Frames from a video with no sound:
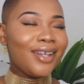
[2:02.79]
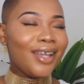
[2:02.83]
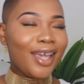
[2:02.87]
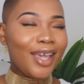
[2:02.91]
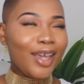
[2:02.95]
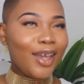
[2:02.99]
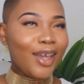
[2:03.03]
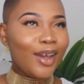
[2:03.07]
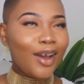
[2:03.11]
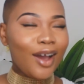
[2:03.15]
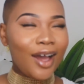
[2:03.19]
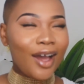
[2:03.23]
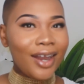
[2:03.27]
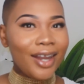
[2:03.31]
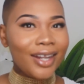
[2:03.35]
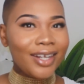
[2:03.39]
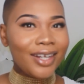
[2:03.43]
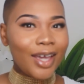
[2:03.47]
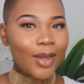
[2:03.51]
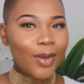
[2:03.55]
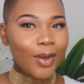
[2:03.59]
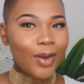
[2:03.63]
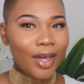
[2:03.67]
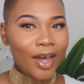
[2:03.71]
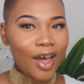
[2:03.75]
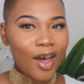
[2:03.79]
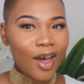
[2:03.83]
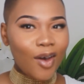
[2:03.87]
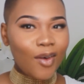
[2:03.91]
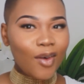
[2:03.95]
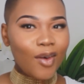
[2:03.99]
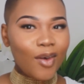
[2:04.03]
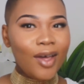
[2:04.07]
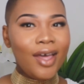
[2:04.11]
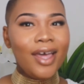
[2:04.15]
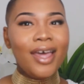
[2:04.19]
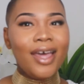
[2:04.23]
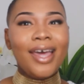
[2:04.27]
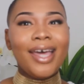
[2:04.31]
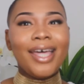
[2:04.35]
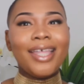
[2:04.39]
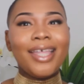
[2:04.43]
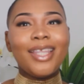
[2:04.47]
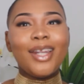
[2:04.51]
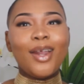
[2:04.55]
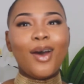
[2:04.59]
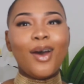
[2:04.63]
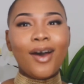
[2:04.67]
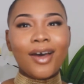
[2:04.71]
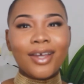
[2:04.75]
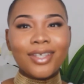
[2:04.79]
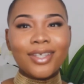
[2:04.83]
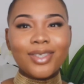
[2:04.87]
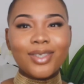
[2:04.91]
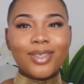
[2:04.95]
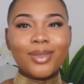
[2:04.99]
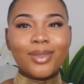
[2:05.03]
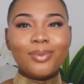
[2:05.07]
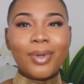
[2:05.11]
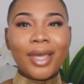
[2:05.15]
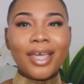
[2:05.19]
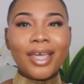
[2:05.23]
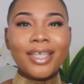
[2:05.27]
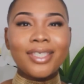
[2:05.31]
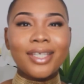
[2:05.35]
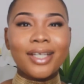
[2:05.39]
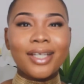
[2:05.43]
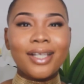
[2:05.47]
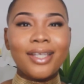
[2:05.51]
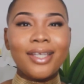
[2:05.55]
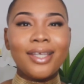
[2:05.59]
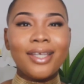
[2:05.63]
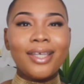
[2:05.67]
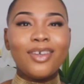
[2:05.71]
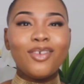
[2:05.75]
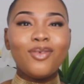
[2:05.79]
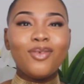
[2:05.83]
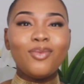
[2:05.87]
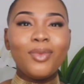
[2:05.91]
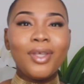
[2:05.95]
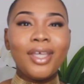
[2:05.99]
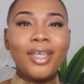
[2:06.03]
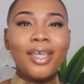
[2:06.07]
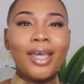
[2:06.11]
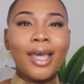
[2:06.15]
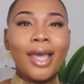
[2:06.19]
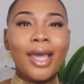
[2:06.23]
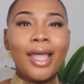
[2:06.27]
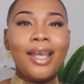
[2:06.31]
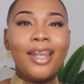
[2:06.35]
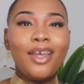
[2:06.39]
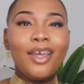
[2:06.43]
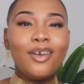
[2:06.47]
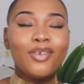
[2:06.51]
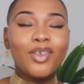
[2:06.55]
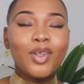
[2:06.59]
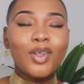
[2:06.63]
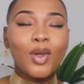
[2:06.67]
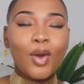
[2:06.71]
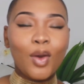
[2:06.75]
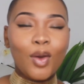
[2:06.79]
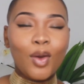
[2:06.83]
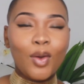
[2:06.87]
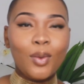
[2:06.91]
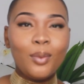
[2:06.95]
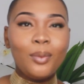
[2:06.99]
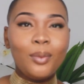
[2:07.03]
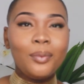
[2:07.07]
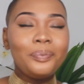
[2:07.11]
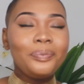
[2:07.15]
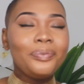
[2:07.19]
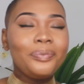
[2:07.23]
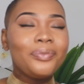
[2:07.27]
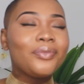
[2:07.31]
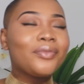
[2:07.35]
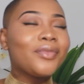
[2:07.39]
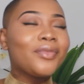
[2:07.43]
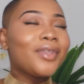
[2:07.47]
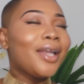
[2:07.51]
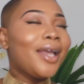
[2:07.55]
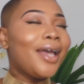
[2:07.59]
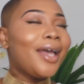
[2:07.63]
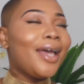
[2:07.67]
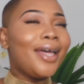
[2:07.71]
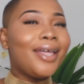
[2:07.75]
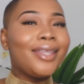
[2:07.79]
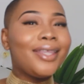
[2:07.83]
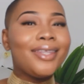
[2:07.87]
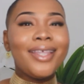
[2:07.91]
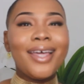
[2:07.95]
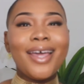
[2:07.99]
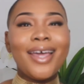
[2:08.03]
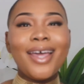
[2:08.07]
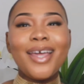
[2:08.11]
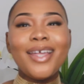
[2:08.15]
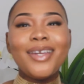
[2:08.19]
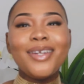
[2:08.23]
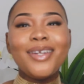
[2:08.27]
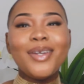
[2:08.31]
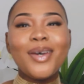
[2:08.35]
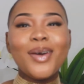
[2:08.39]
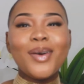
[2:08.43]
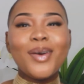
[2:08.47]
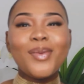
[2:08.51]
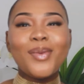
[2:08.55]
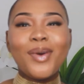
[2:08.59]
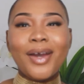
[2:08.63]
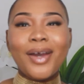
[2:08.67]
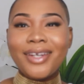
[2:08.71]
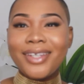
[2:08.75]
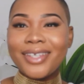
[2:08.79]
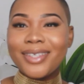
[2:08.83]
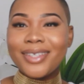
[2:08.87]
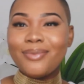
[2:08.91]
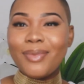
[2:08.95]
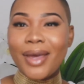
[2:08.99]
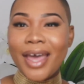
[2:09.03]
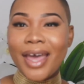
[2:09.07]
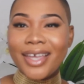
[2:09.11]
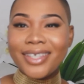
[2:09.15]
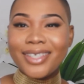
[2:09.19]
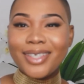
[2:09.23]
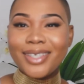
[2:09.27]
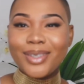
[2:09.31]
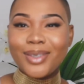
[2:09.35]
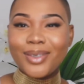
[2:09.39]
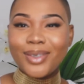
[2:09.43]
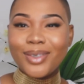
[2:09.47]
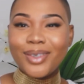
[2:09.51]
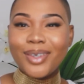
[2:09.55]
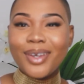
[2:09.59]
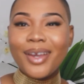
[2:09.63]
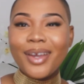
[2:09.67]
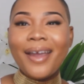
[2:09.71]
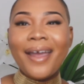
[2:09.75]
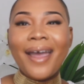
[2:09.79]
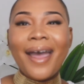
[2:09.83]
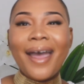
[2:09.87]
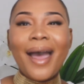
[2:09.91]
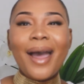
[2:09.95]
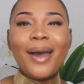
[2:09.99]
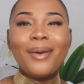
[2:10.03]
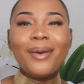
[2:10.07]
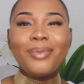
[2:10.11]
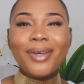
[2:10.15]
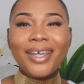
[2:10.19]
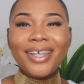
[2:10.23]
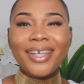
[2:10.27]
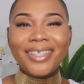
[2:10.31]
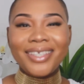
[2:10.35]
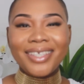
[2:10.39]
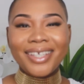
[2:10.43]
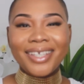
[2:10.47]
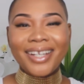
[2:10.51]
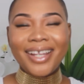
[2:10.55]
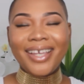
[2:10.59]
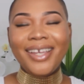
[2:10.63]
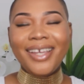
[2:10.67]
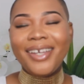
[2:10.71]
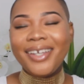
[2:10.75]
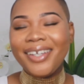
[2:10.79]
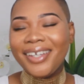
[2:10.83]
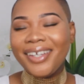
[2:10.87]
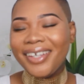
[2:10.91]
he hollered at your girl and then asked to basically give me a lift home. And then what does Mercy do? I basically,